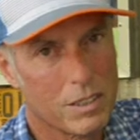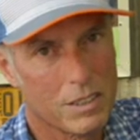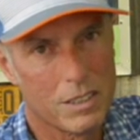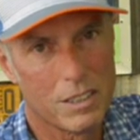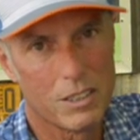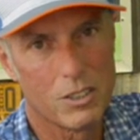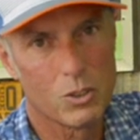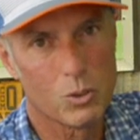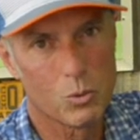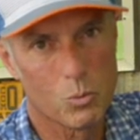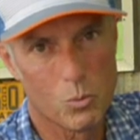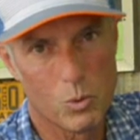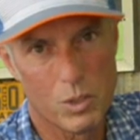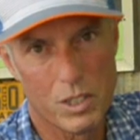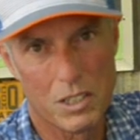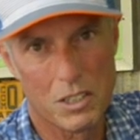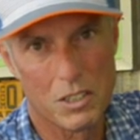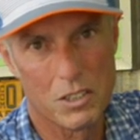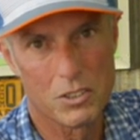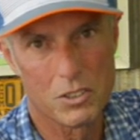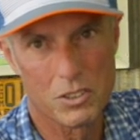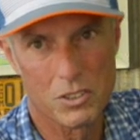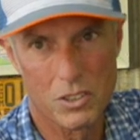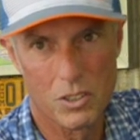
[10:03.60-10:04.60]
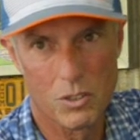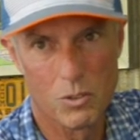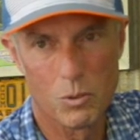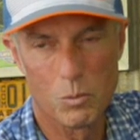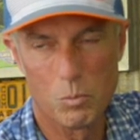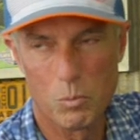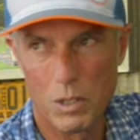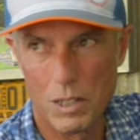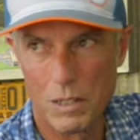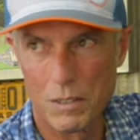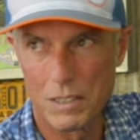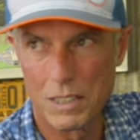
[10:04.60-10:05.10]
and then it's winter. So we'll
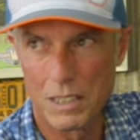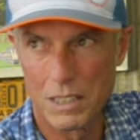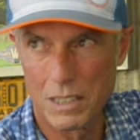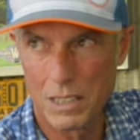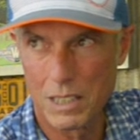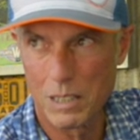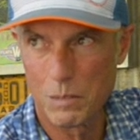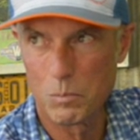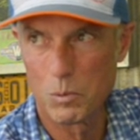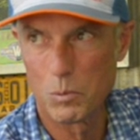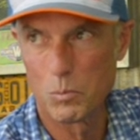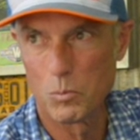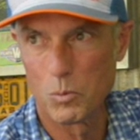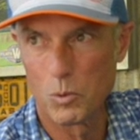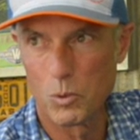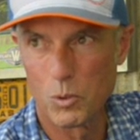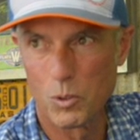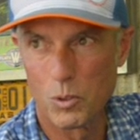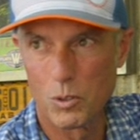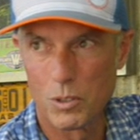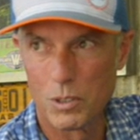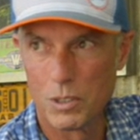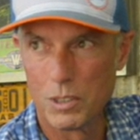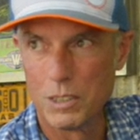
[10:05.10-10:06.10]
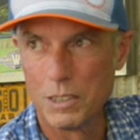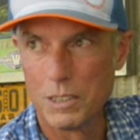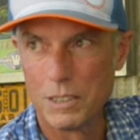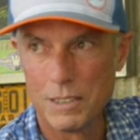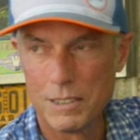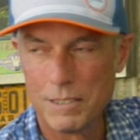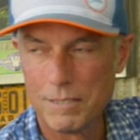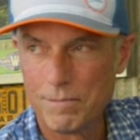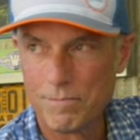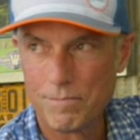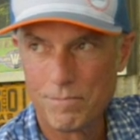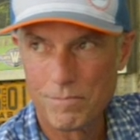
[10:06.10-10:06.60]
probably get a couple more,
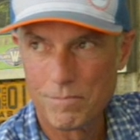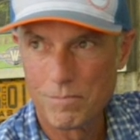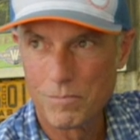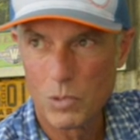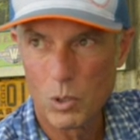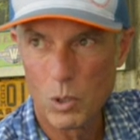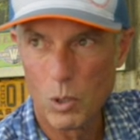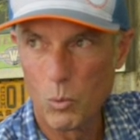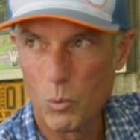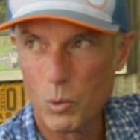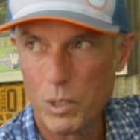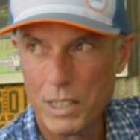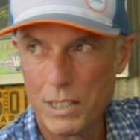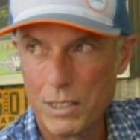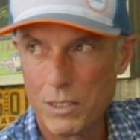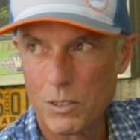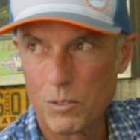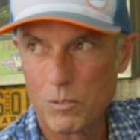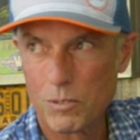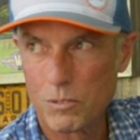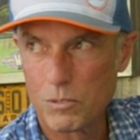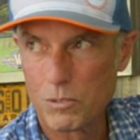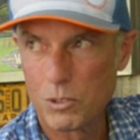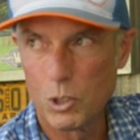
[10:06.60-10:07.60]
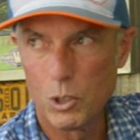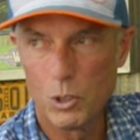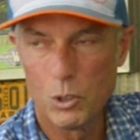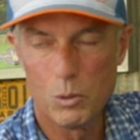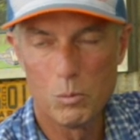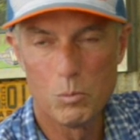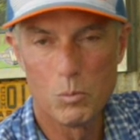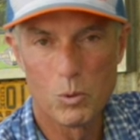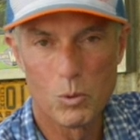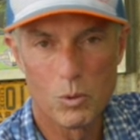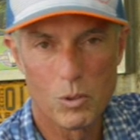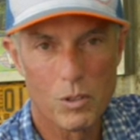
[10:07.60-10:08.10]
a week or two
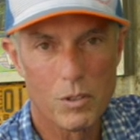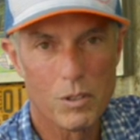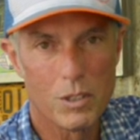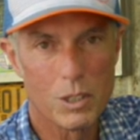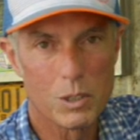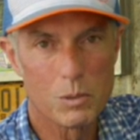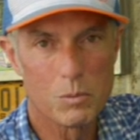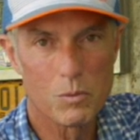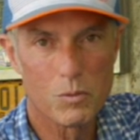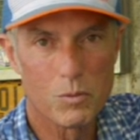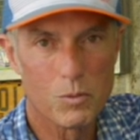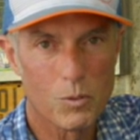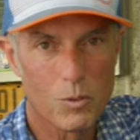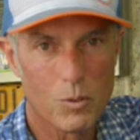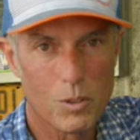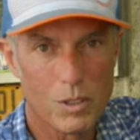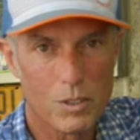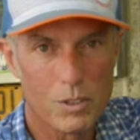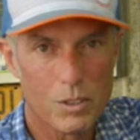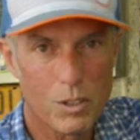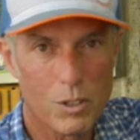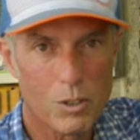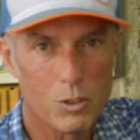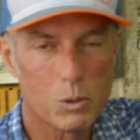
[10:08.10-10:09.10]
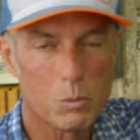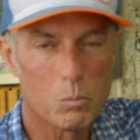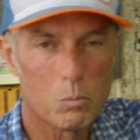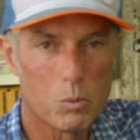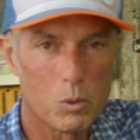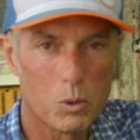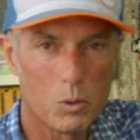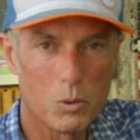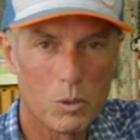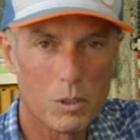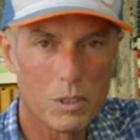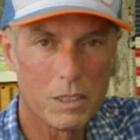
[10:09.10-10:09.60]
more of this before it turns
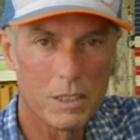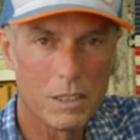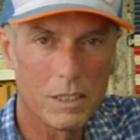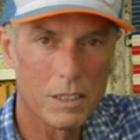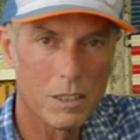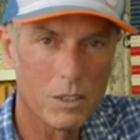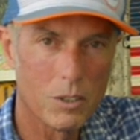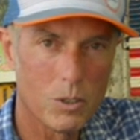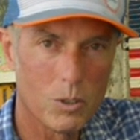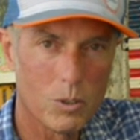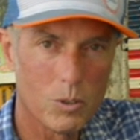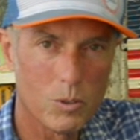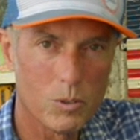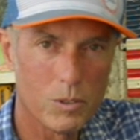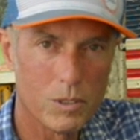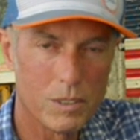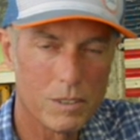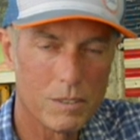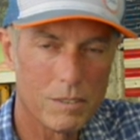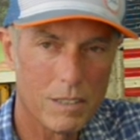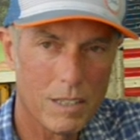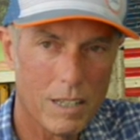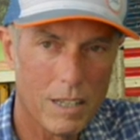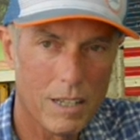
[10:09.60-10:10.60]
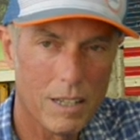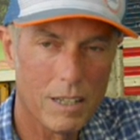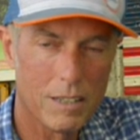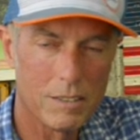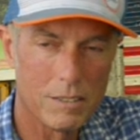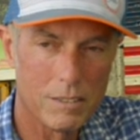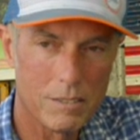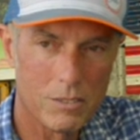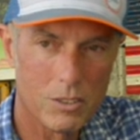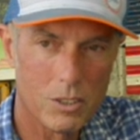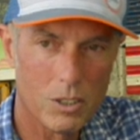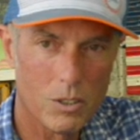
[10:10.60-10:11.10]
brutally cold and,
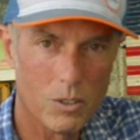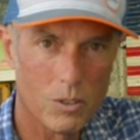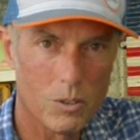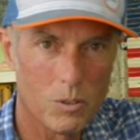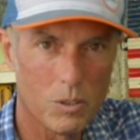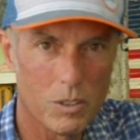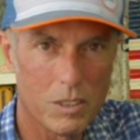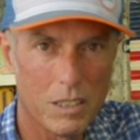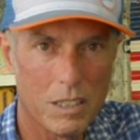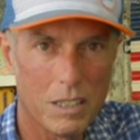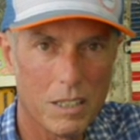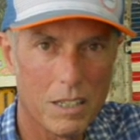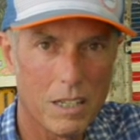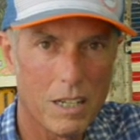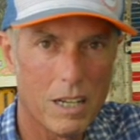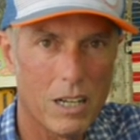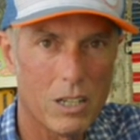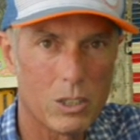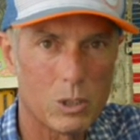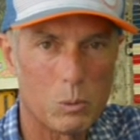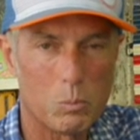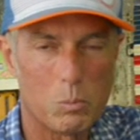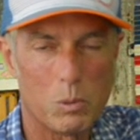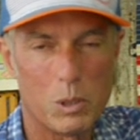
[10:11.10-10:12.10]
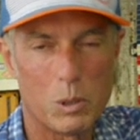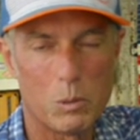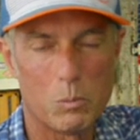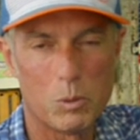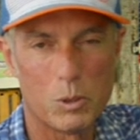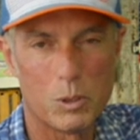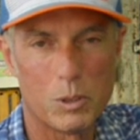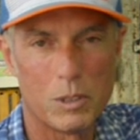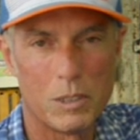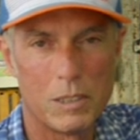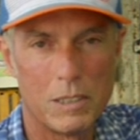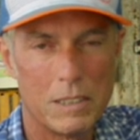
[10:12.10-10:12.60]
and totally
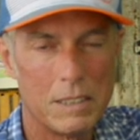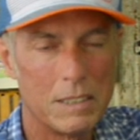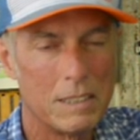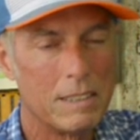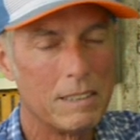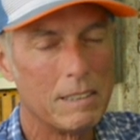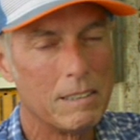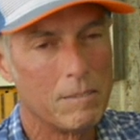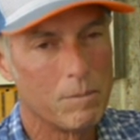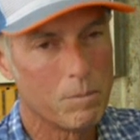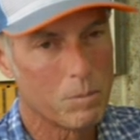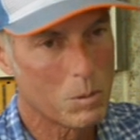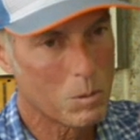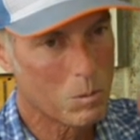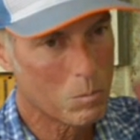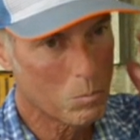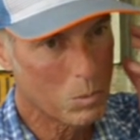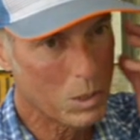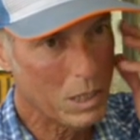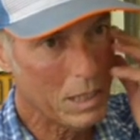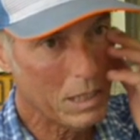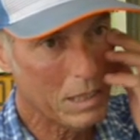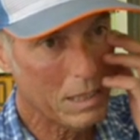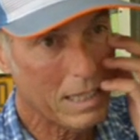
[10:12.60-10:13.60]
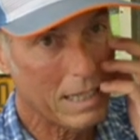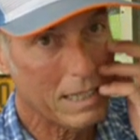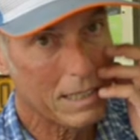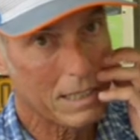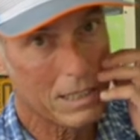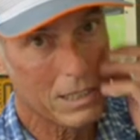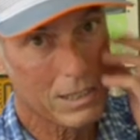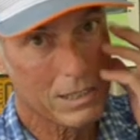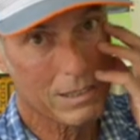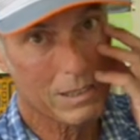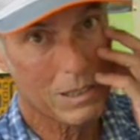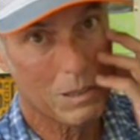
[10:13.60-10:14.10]
inhospitable. But that
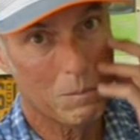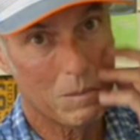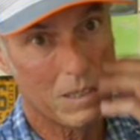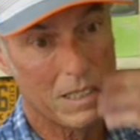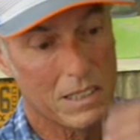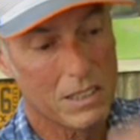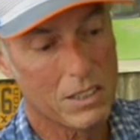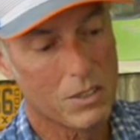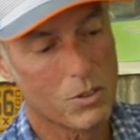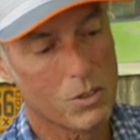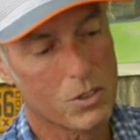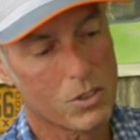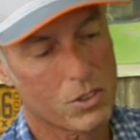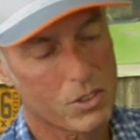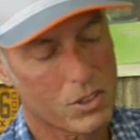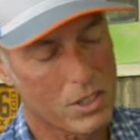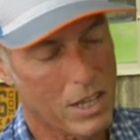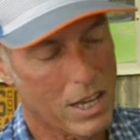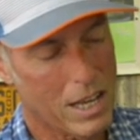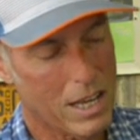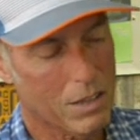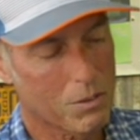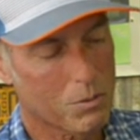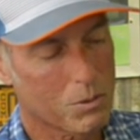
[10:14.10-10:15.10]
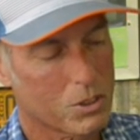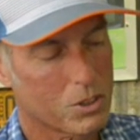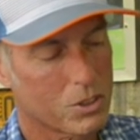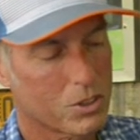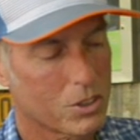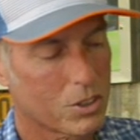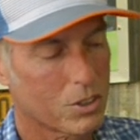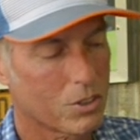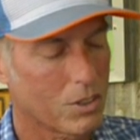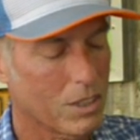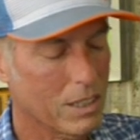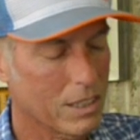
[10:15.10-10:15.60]
does lead me to going south, which
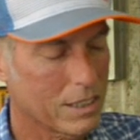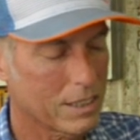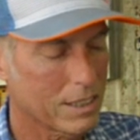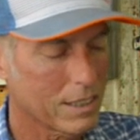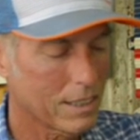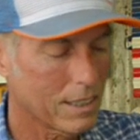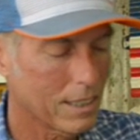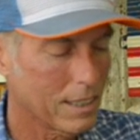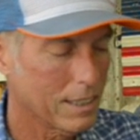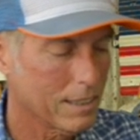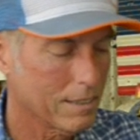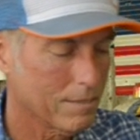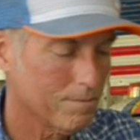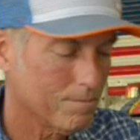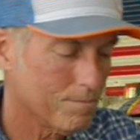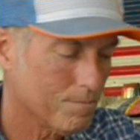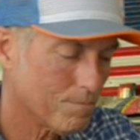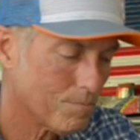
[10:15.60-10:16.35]
is a great thing